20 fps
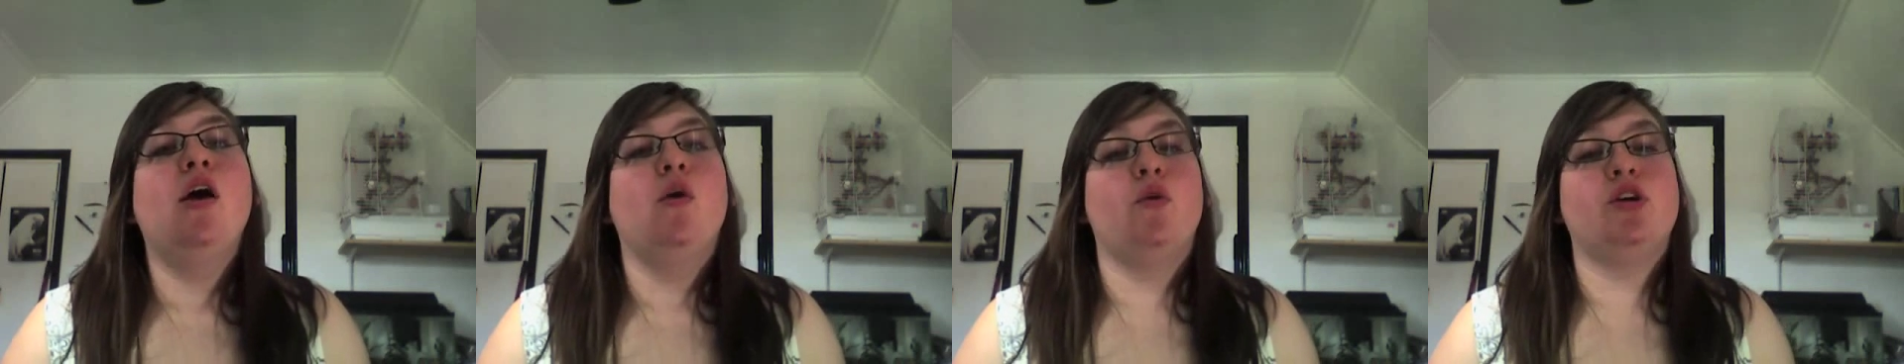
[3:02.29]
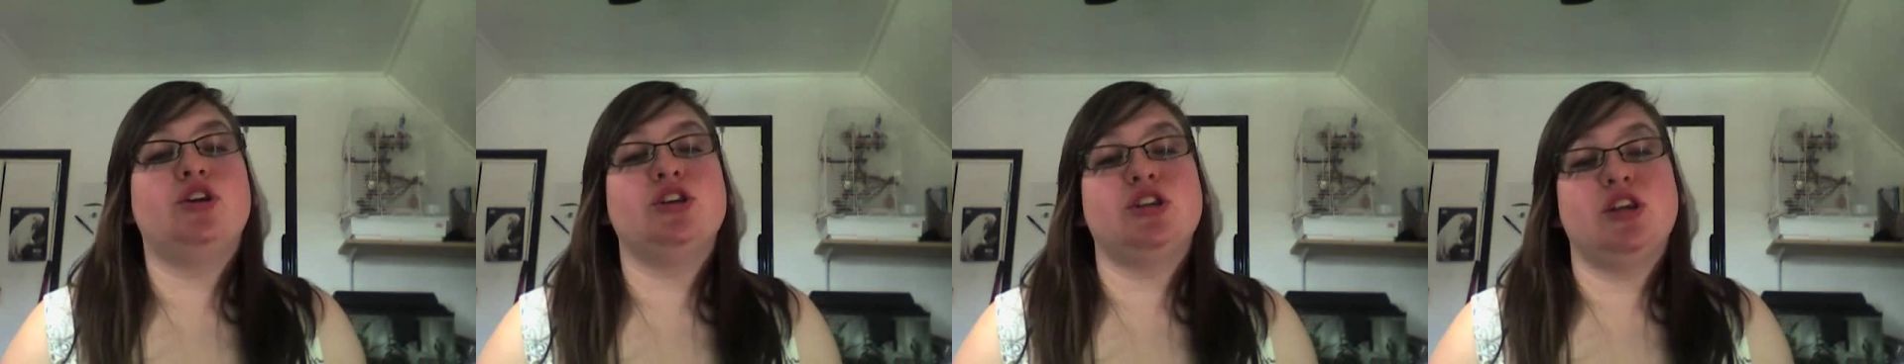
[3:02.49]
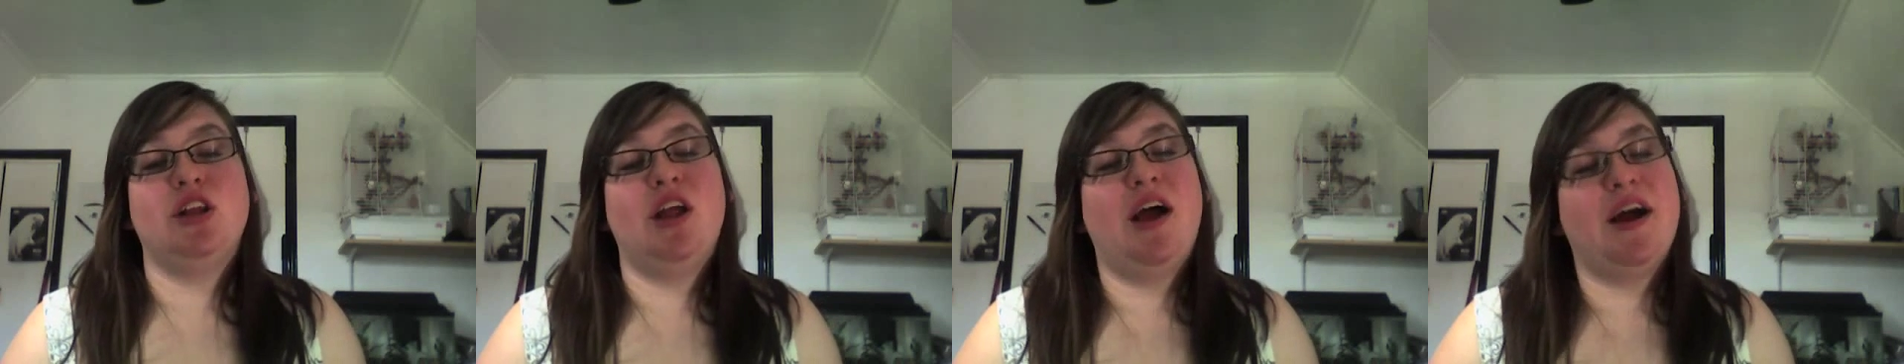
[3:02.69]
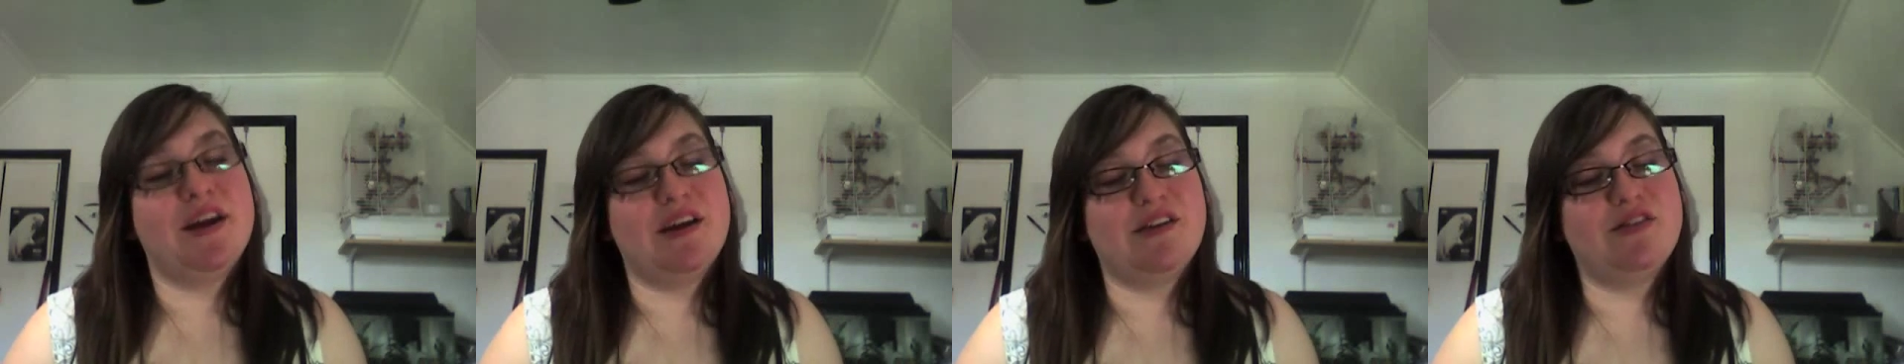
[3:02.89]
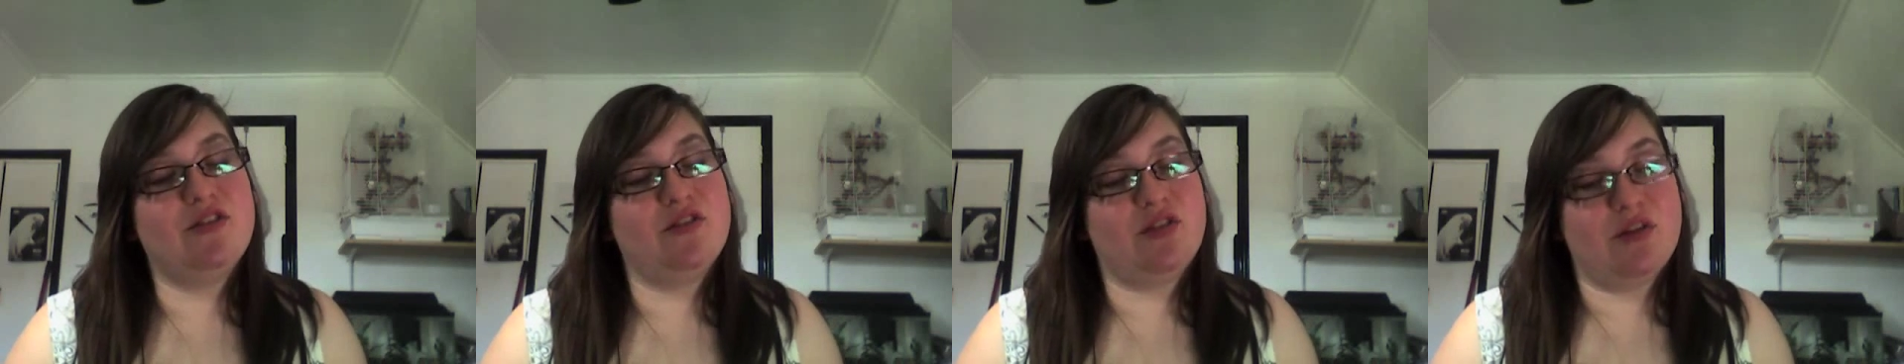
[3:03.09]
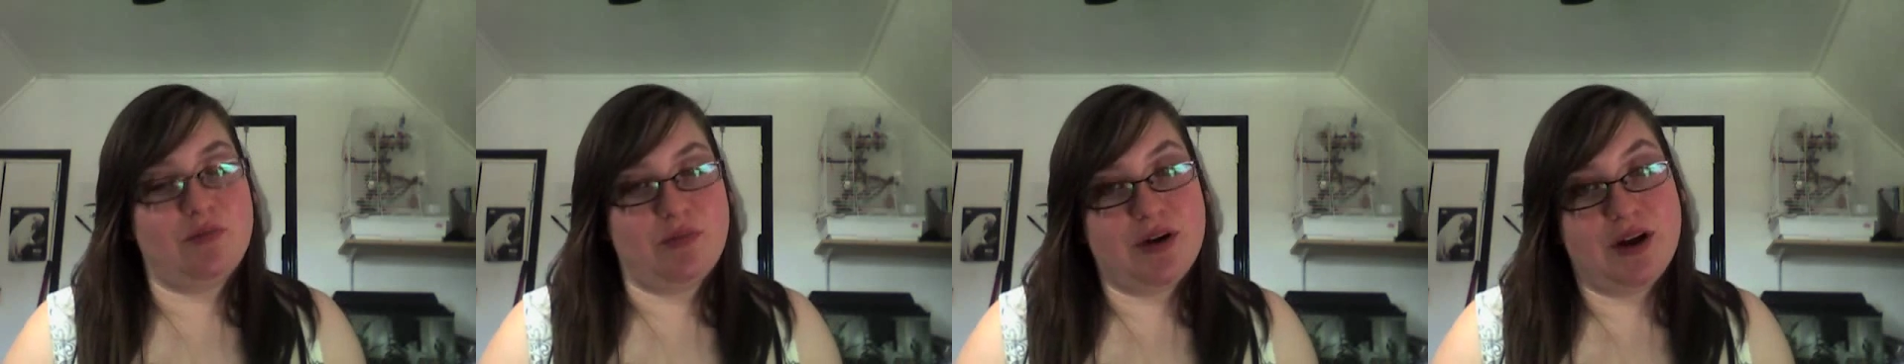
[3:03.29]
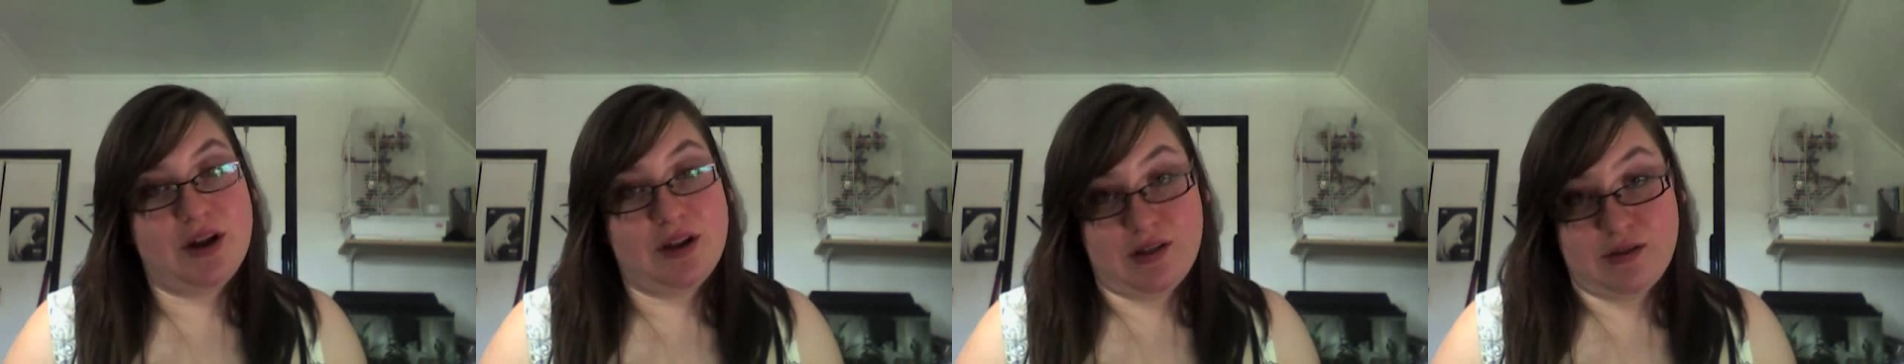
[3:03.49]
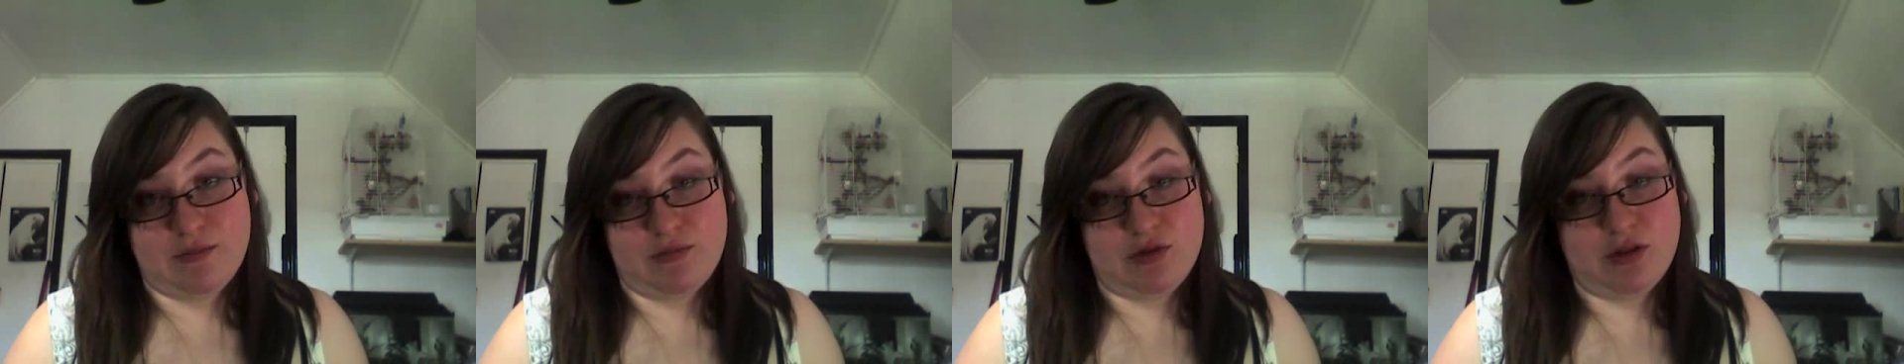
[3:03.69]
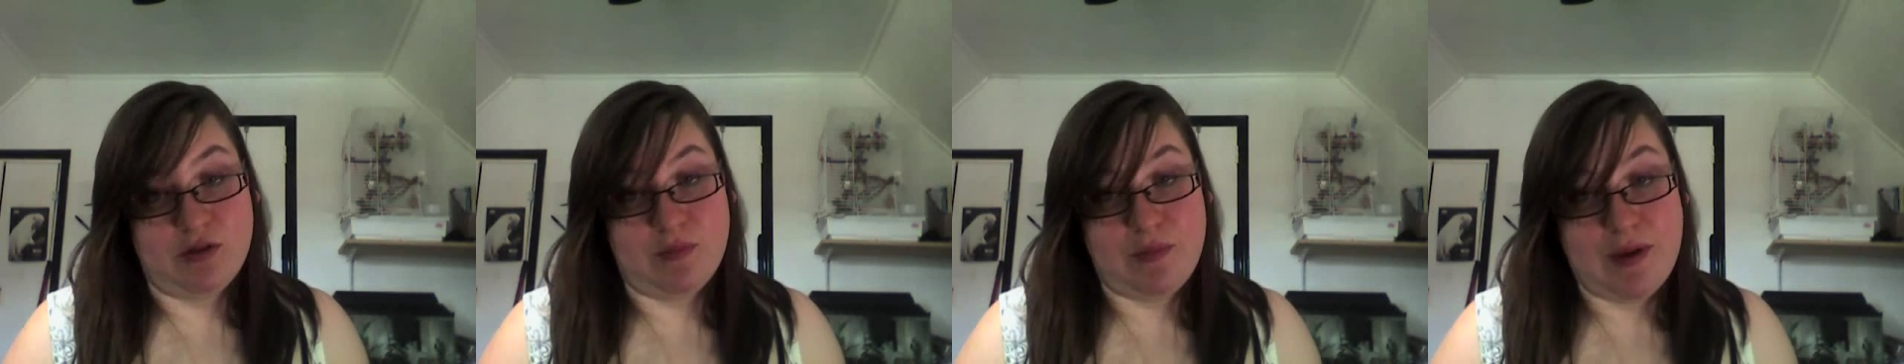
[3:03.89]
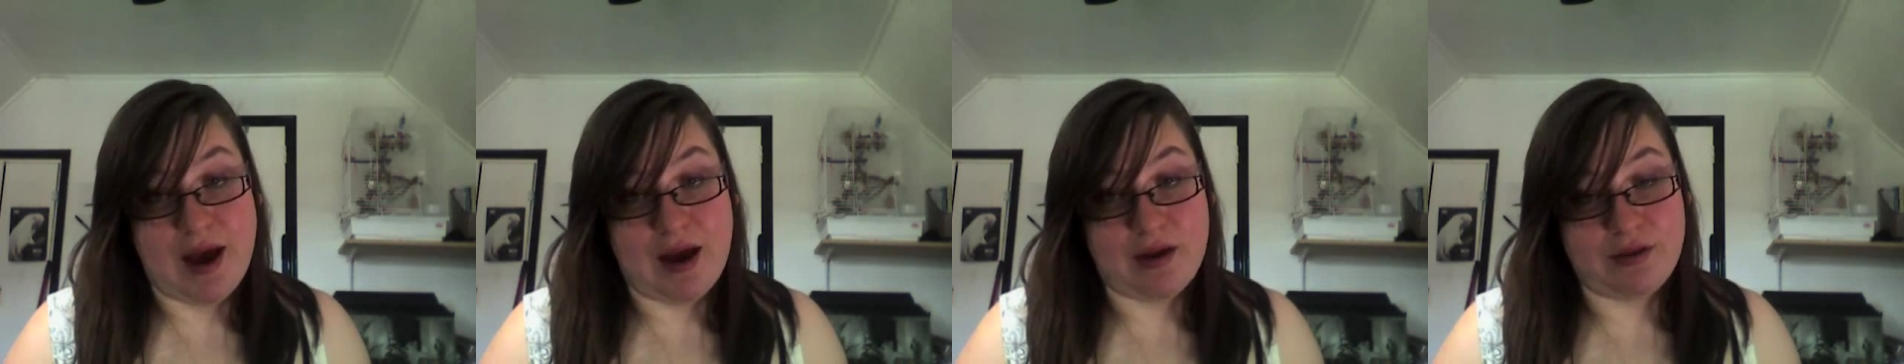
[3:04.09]
which is a lot easier than bringing them to
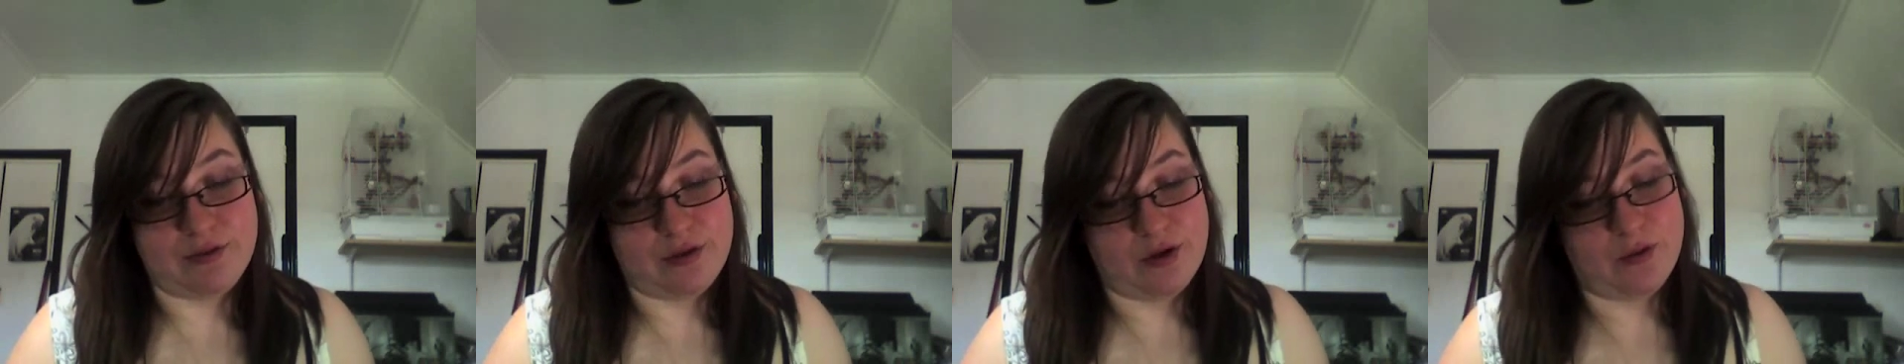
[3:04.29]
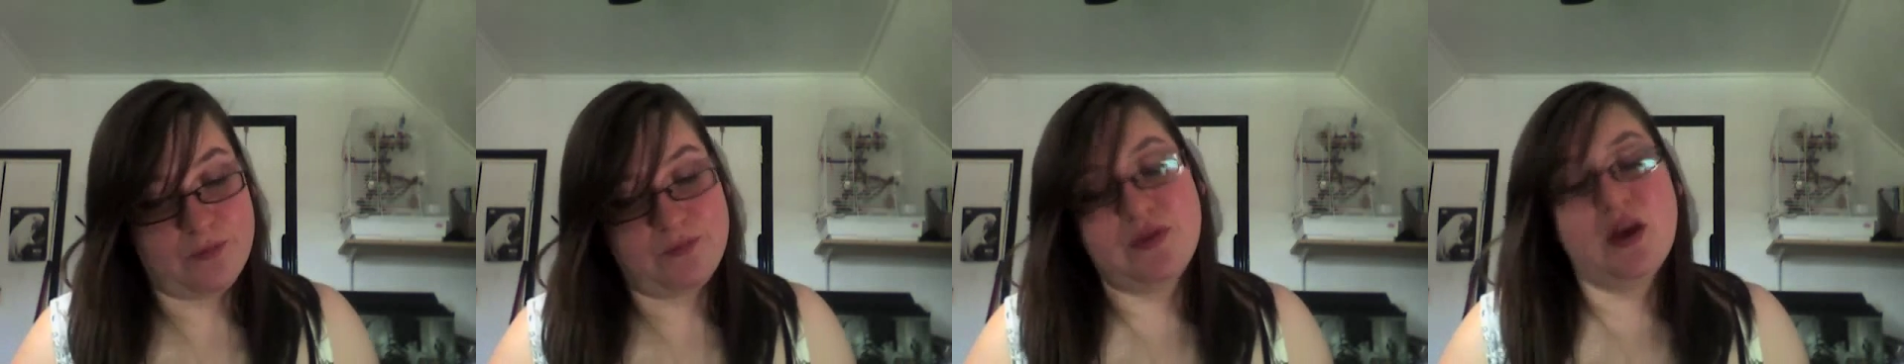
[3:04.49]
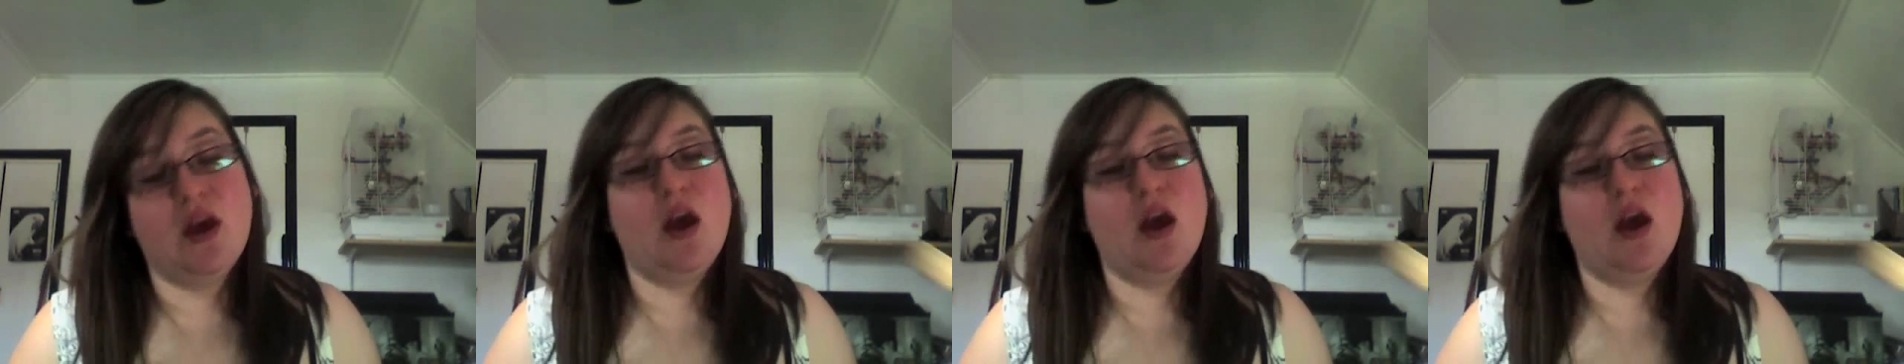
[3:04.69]
the bathroom.